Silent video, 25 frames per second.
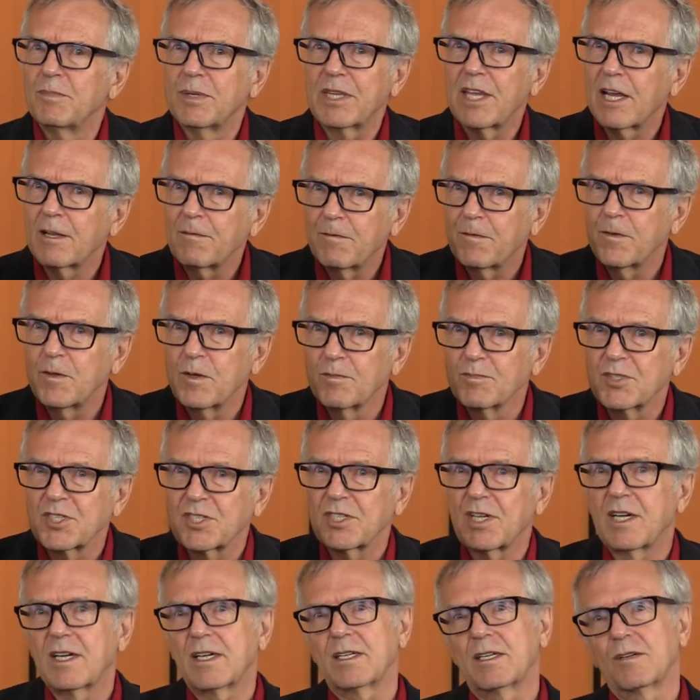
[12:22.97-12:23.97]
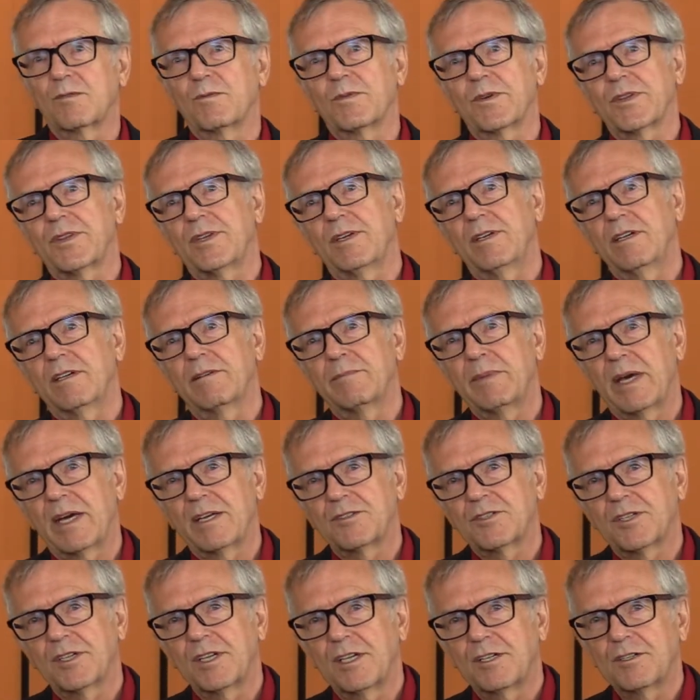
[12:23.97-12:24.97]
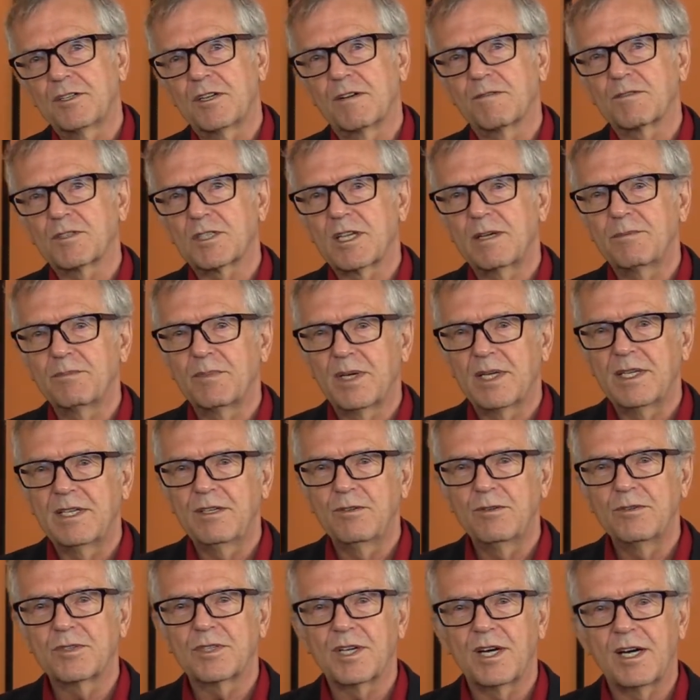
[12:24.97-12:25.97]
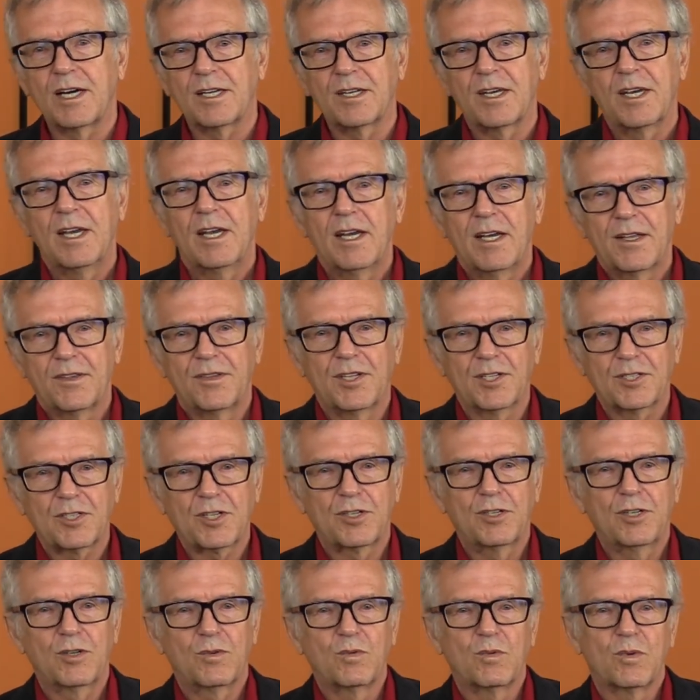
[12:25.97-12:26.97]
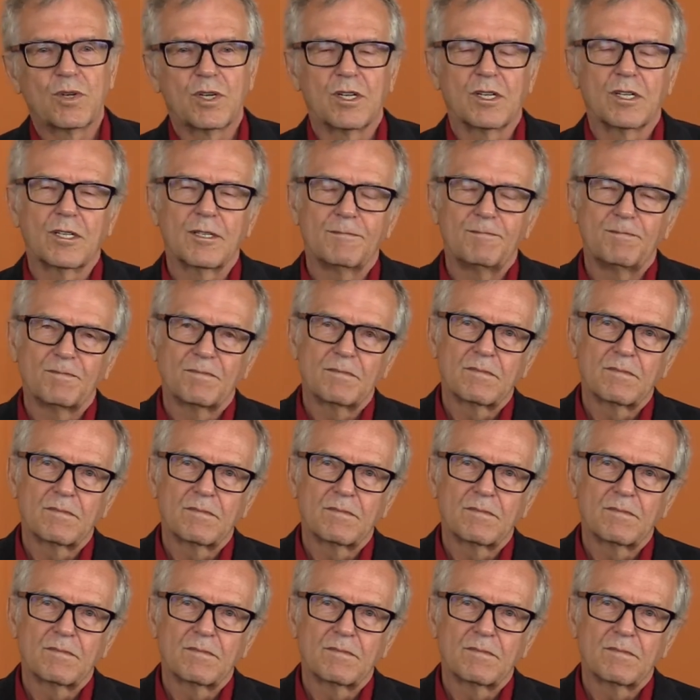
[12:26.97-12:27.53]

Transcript: But that film started with the imagination of somebody who thought this could work.